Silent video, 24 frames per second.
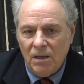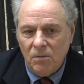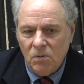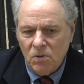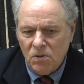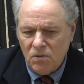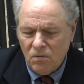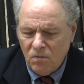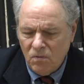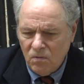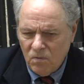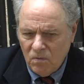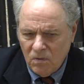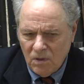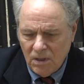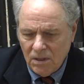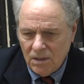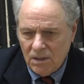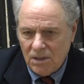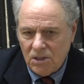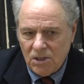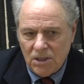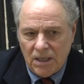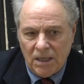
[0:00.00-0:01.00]
It was
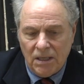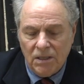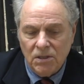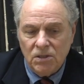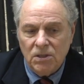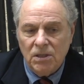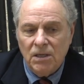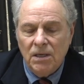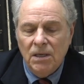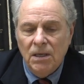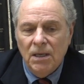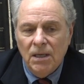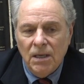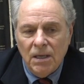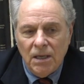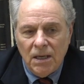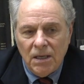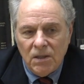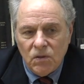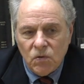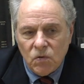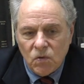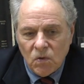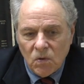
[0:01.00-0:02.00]
really challenging.
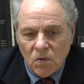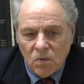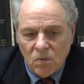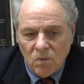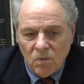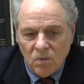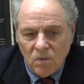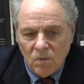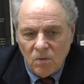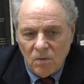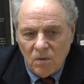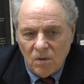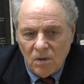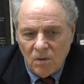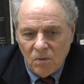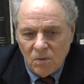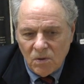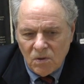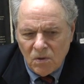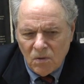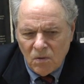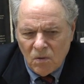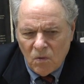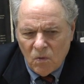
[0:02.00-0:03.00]
And so it
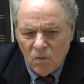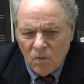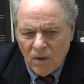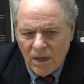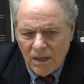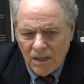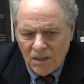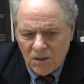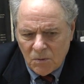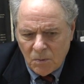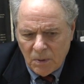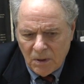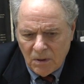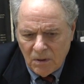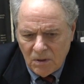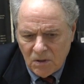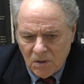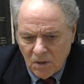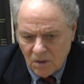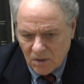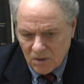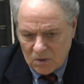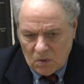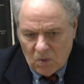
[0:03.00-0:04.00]
was a great experience
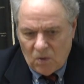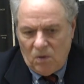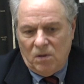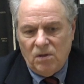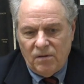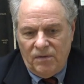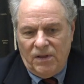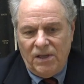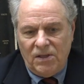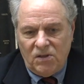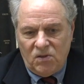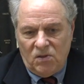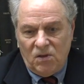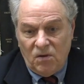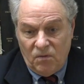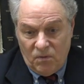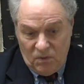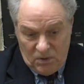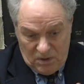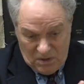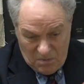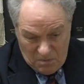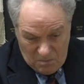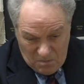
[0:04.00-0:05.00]
because all of that stuff
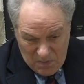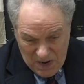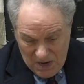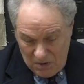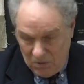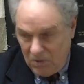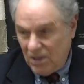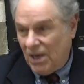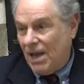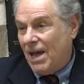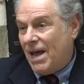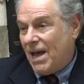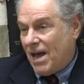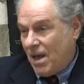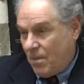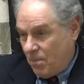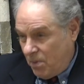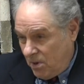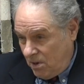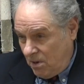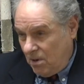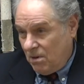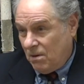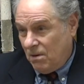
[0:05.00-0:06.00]
was about to
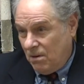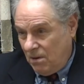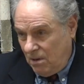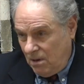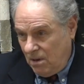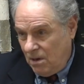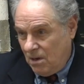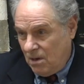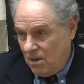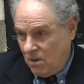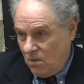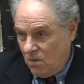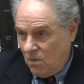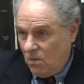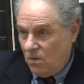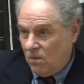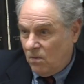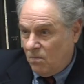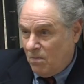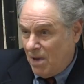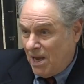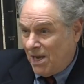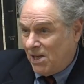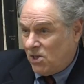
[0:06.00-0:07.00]
happen, you know,
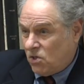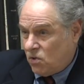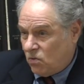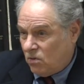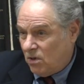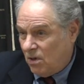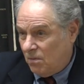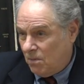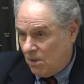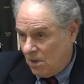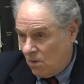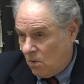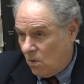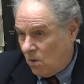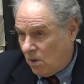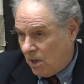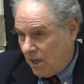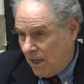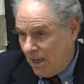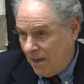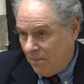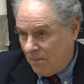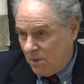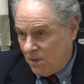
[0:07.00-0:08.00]
mainstream at all
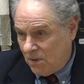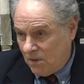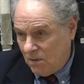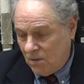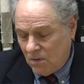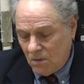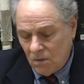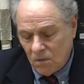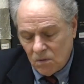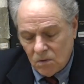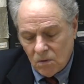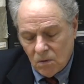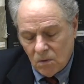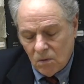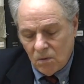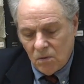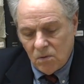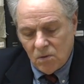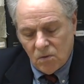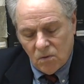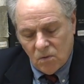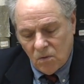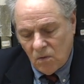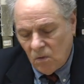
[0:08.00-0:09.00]
campuses. And so it
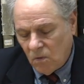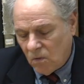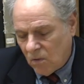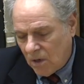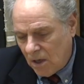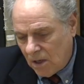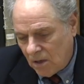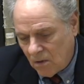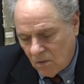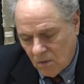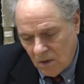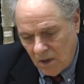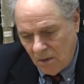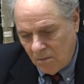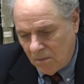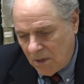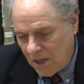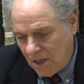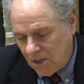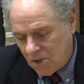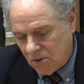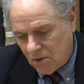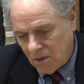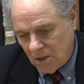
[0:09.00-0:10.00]
was a great, great
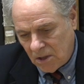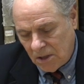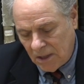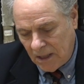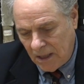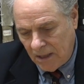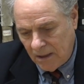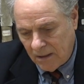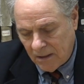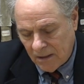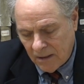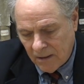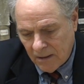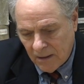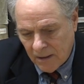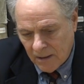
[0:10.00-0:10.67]
major to take.